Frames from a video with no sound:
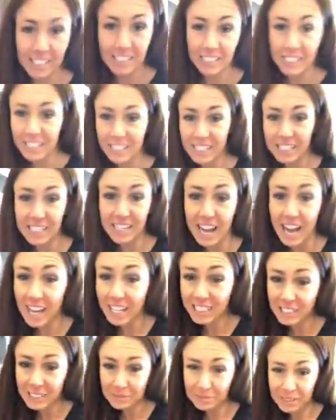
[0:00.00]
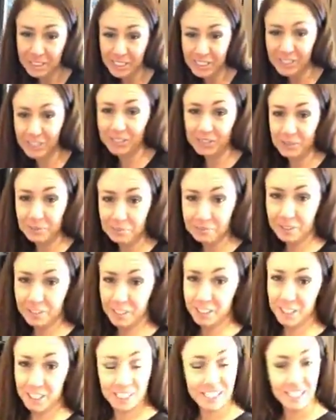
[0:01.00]
not to be
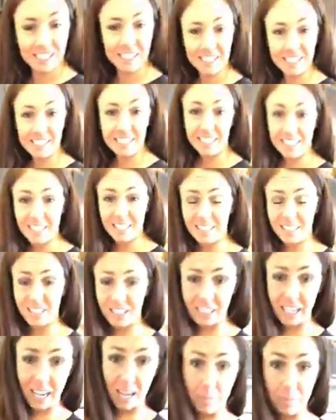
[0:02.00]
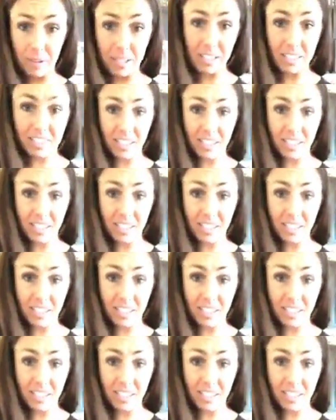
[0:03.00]
super cheesy and cliche, but